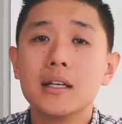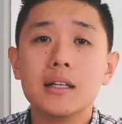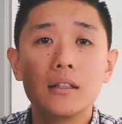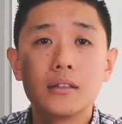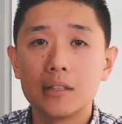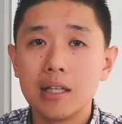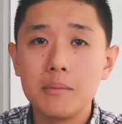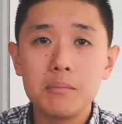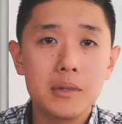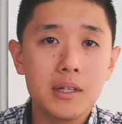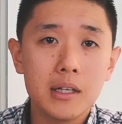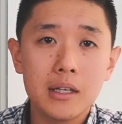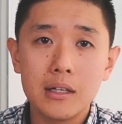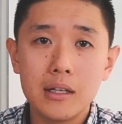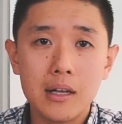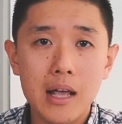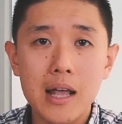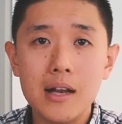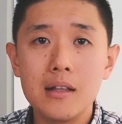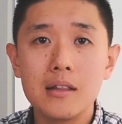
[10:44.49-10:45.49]
Same thing in
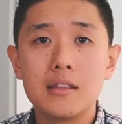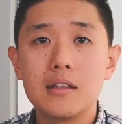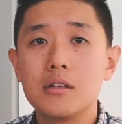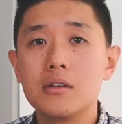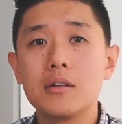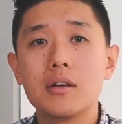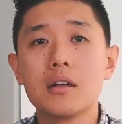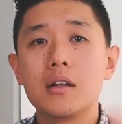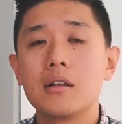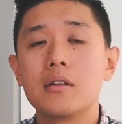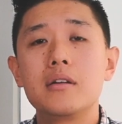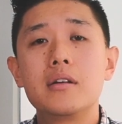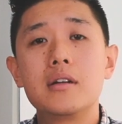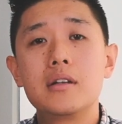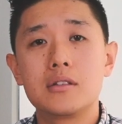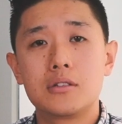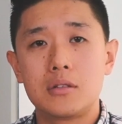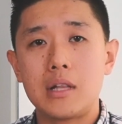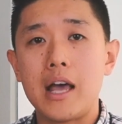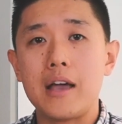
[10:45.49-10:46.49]
anything you're gonna learn in
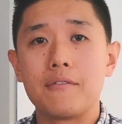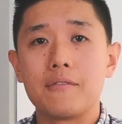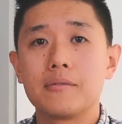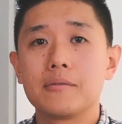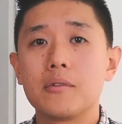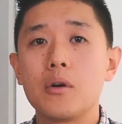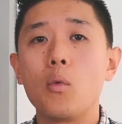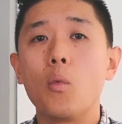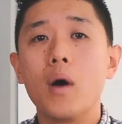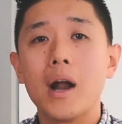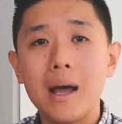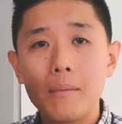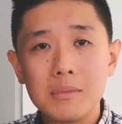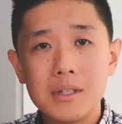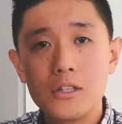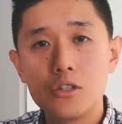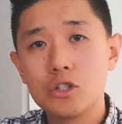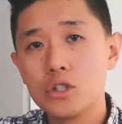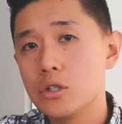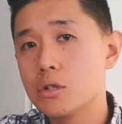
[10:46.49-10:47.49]
this life. What I'm
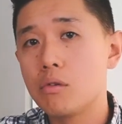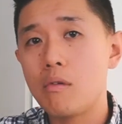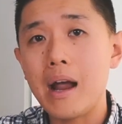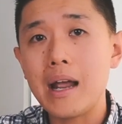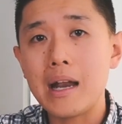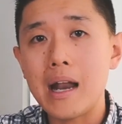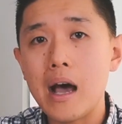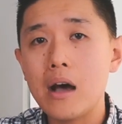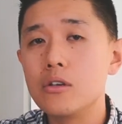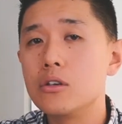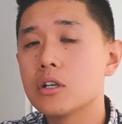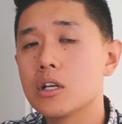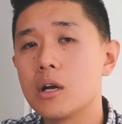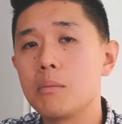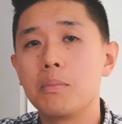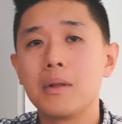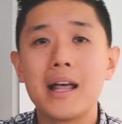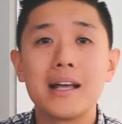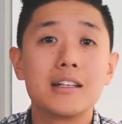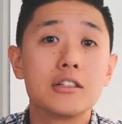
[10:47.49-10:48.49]
teaching you right now, you can
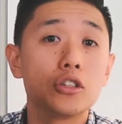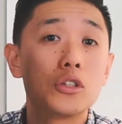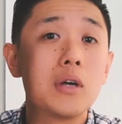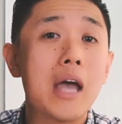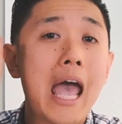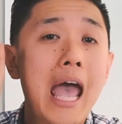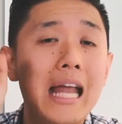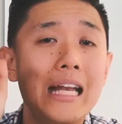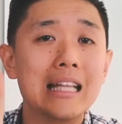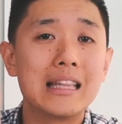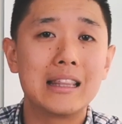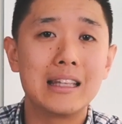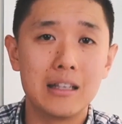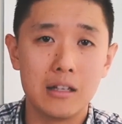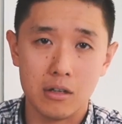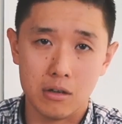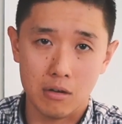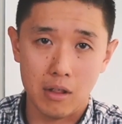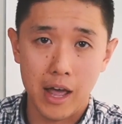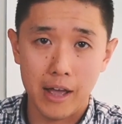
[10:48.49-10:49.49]
apply this to anything
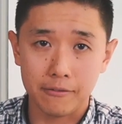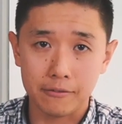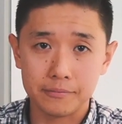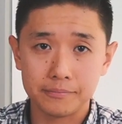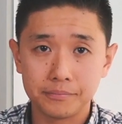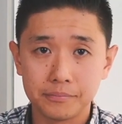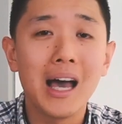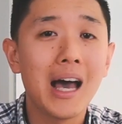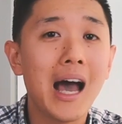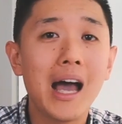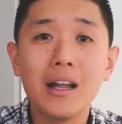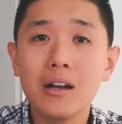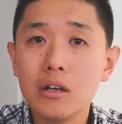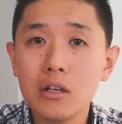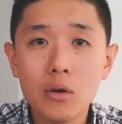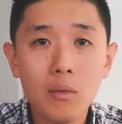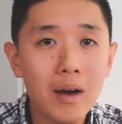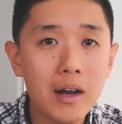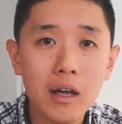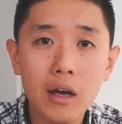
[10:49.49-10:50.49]
in your life. I know
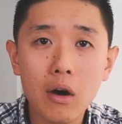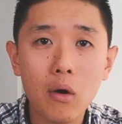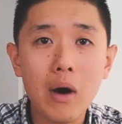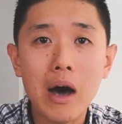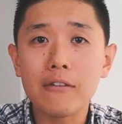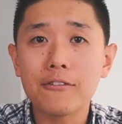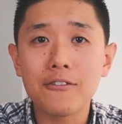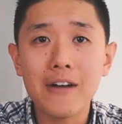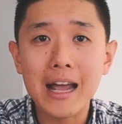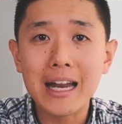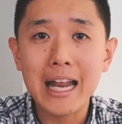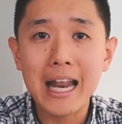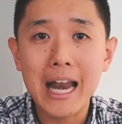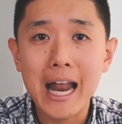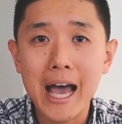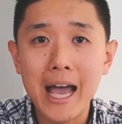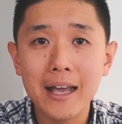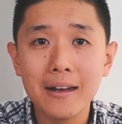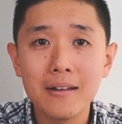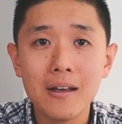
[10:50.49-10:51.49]
you wanna go out Friday
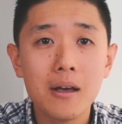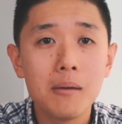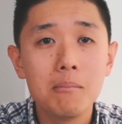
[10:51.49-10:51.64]
night.